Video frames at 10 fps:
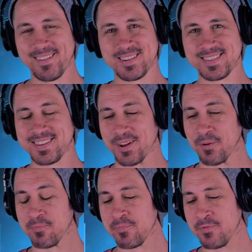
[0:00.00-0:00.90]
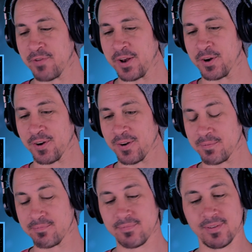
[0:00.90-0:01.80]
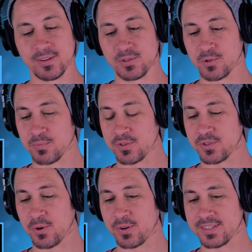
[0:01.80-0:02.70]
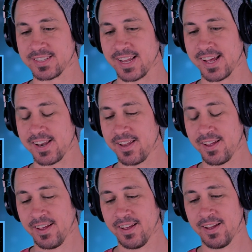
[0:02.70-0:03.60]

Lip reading: Just, you know, Vader assumes Ahsoka's dead,